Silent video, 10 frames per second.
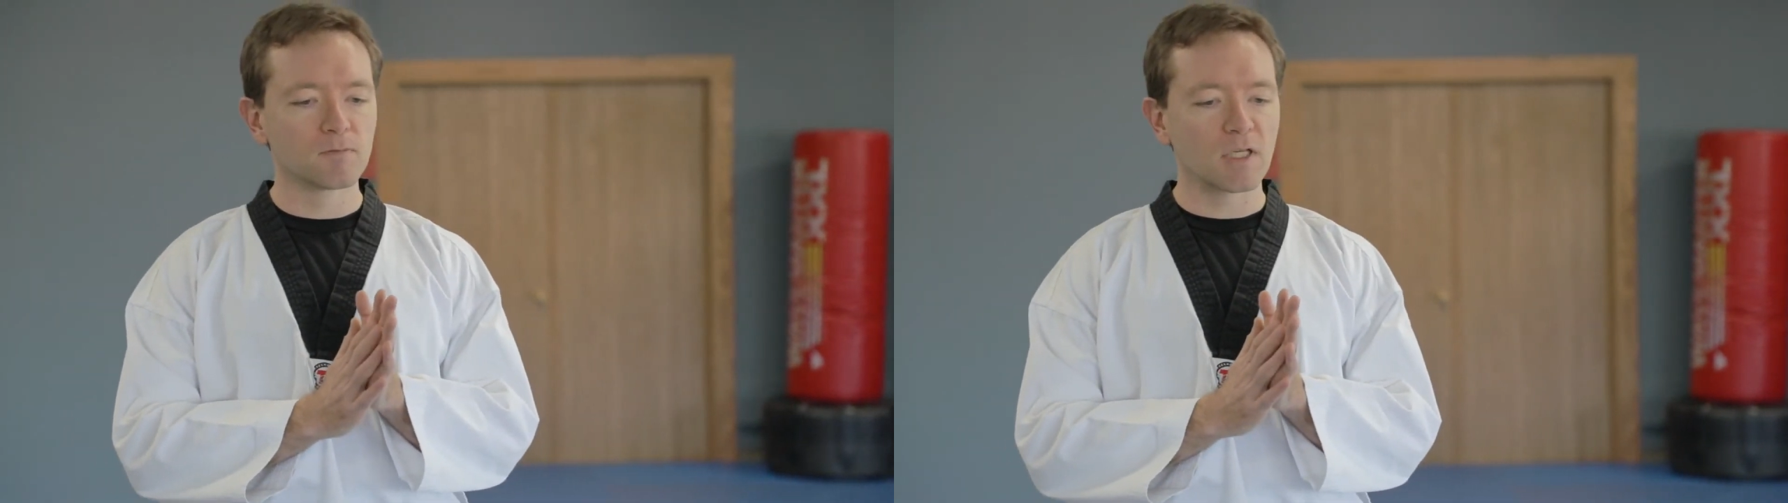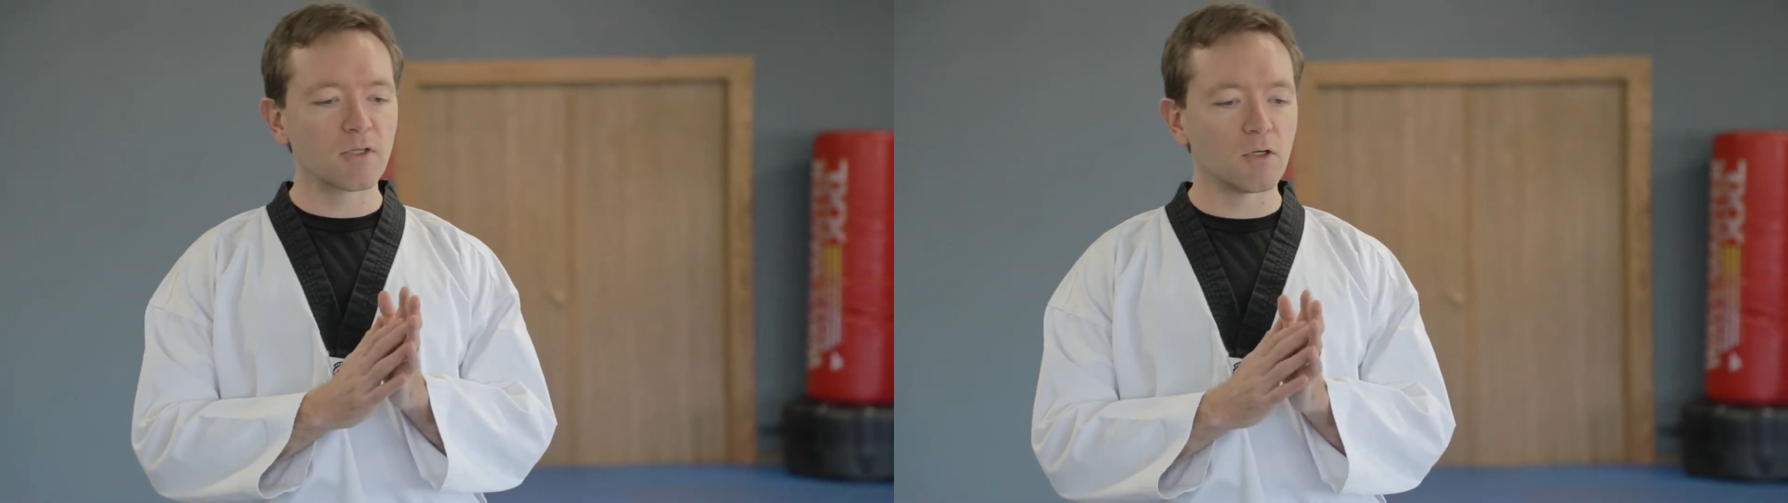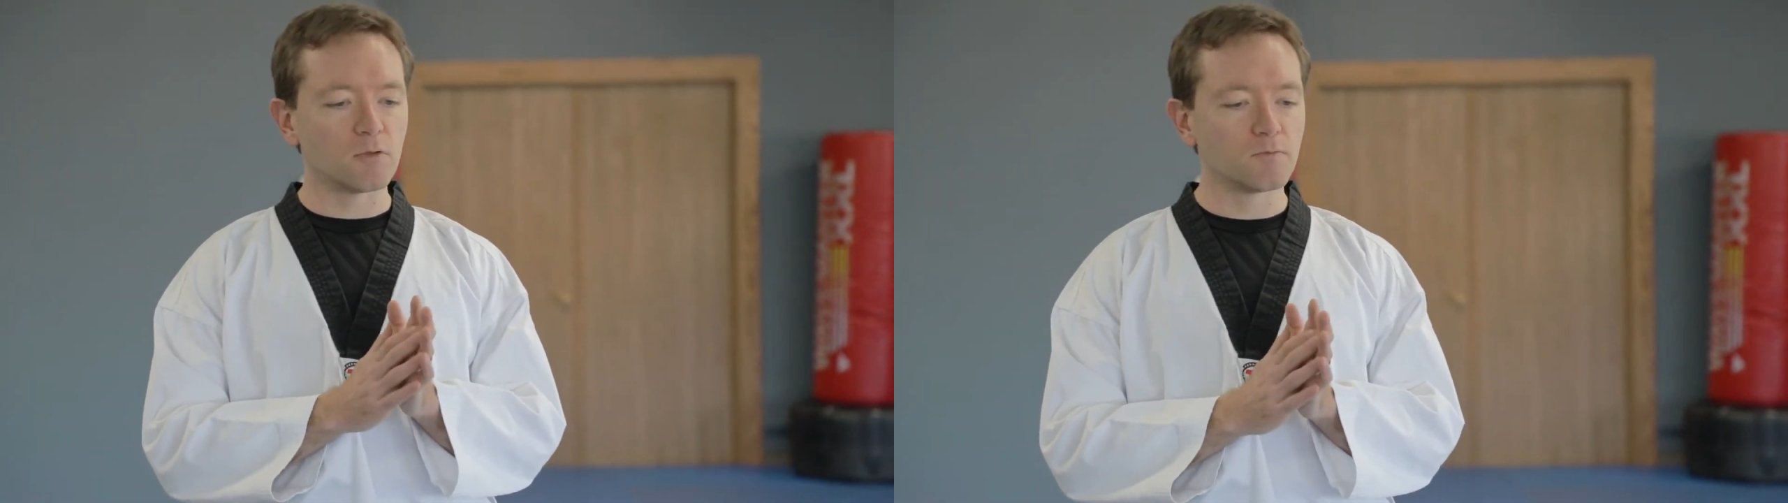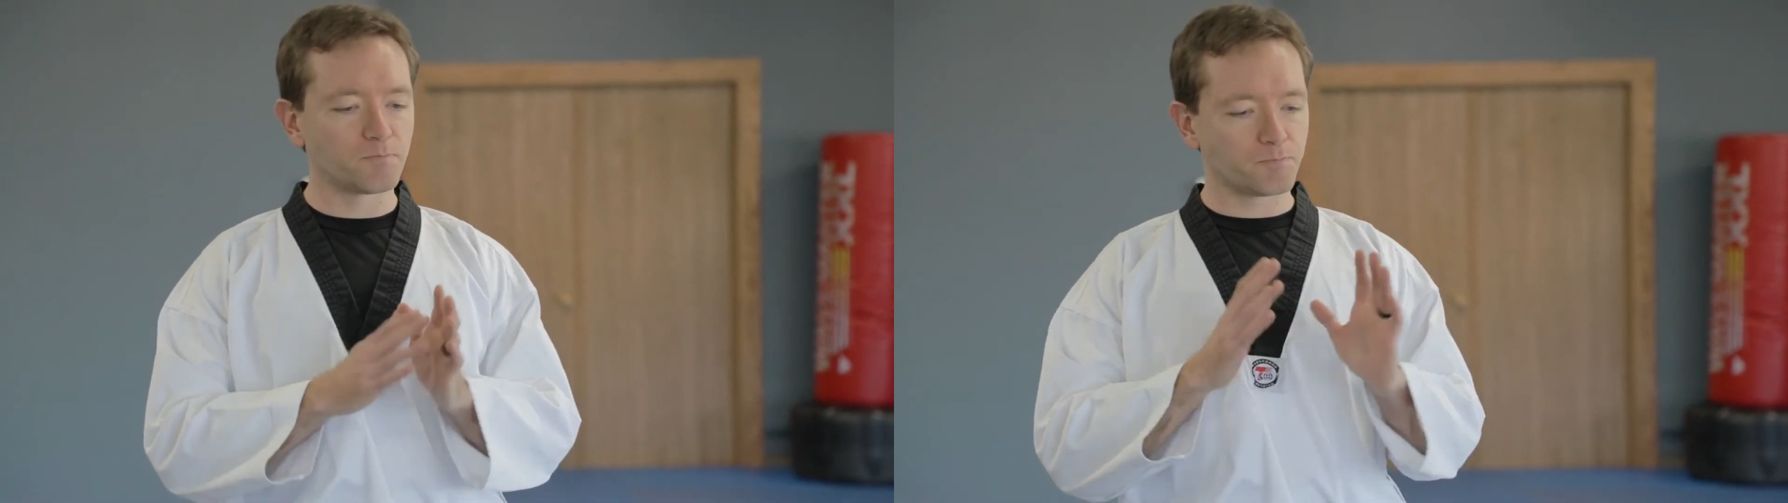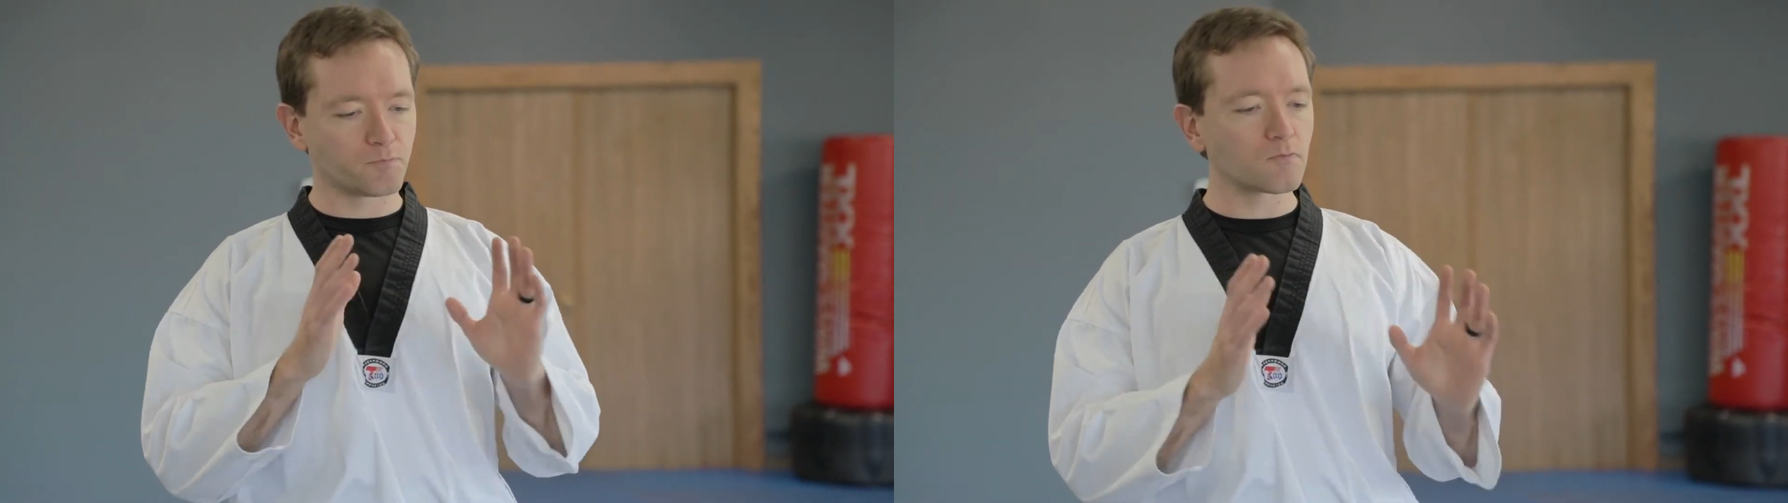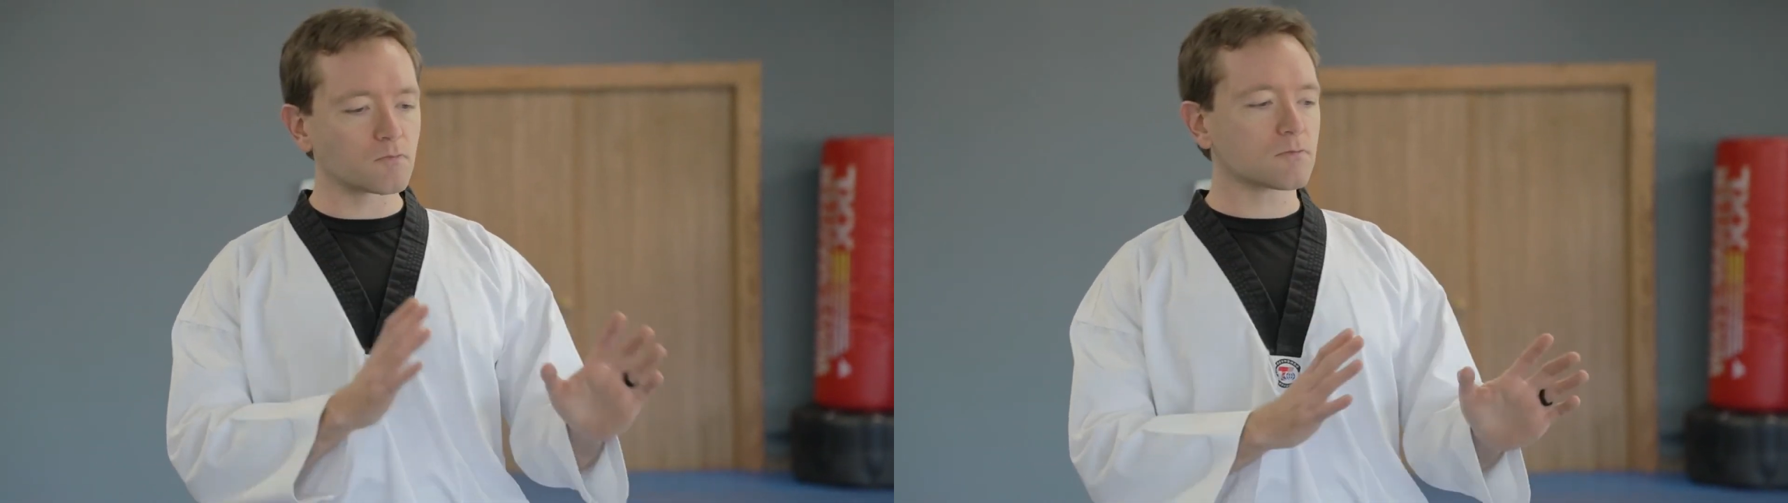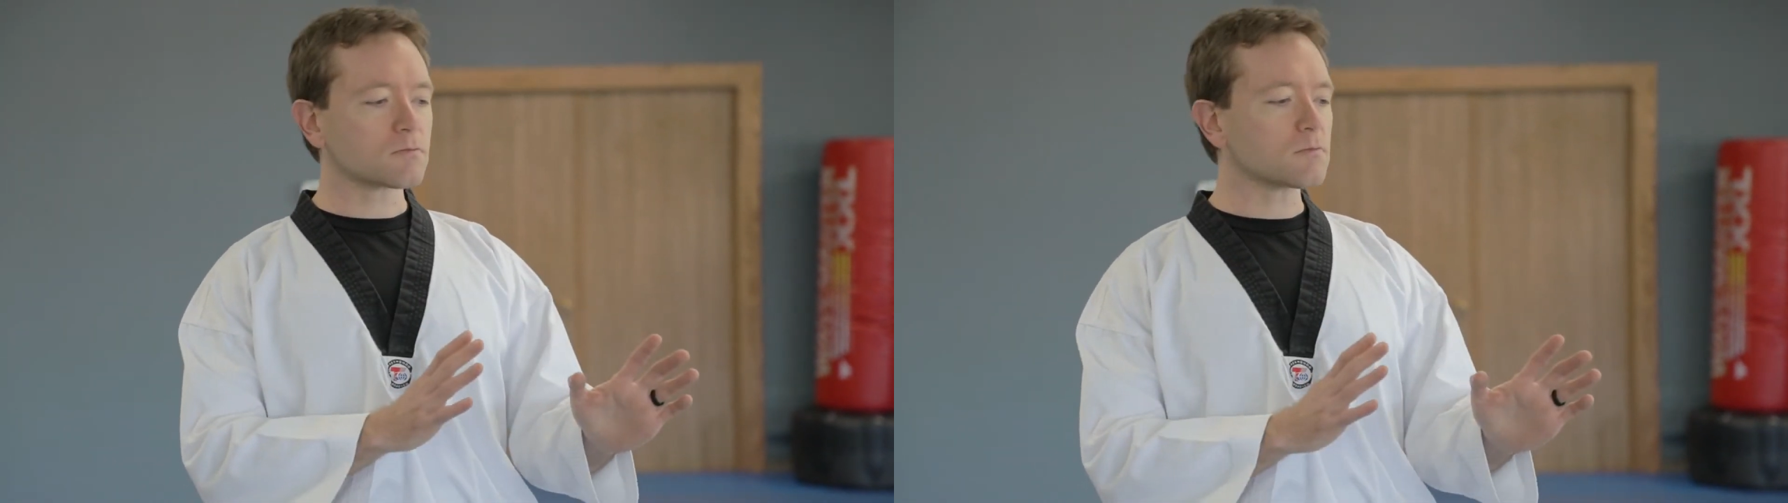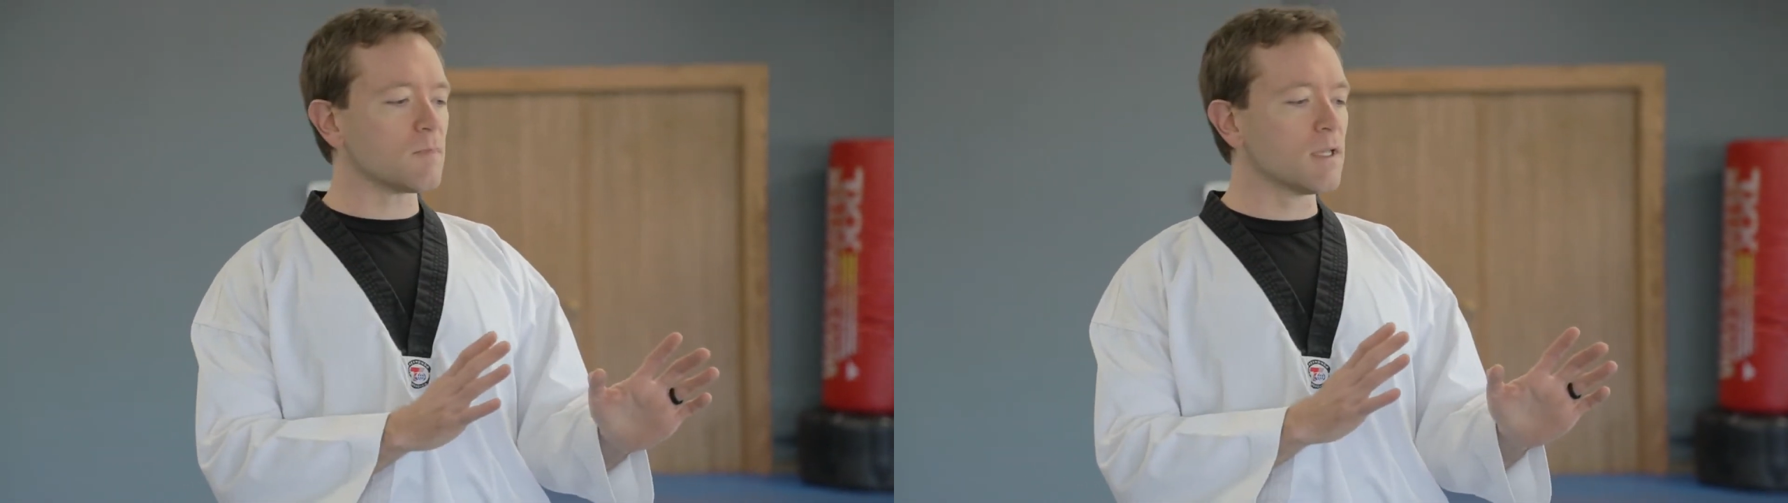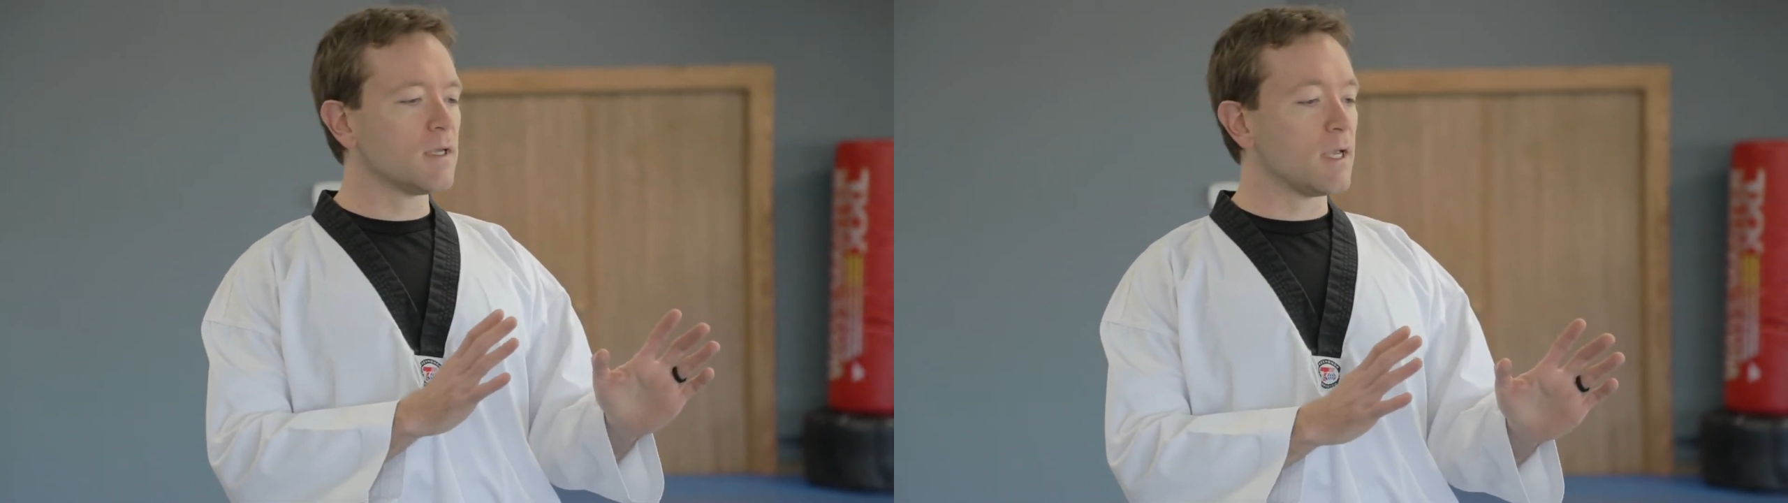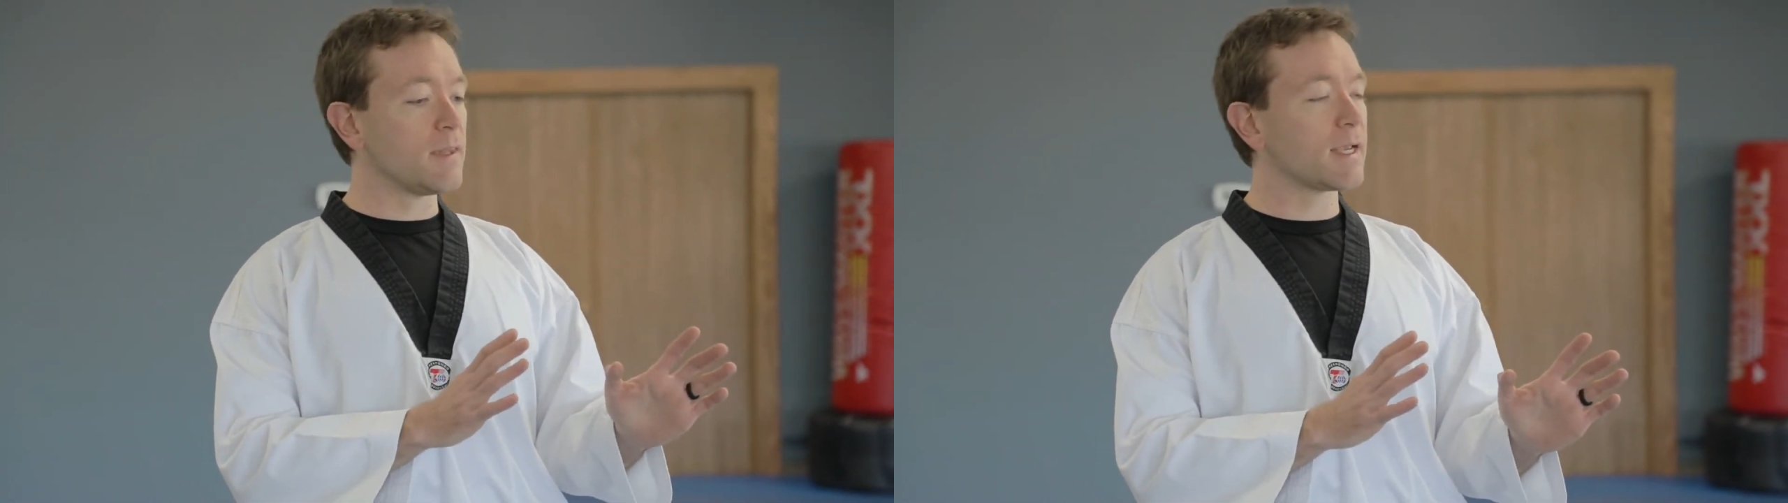So
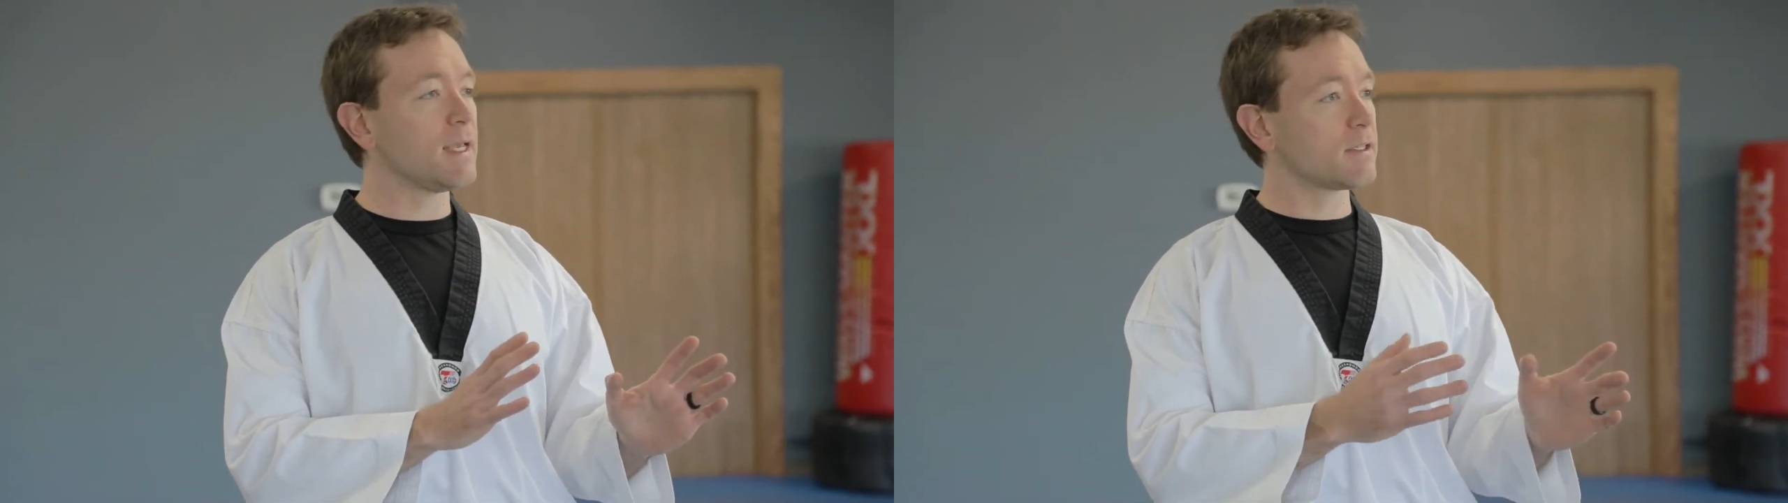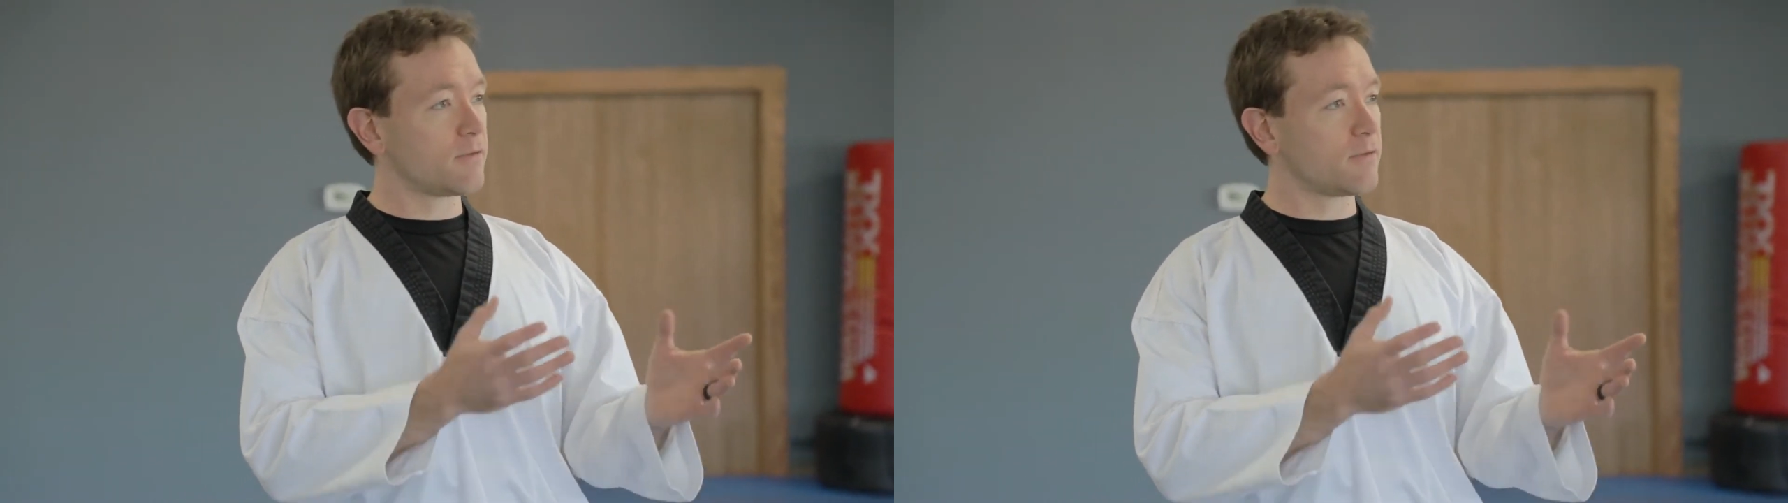in that case,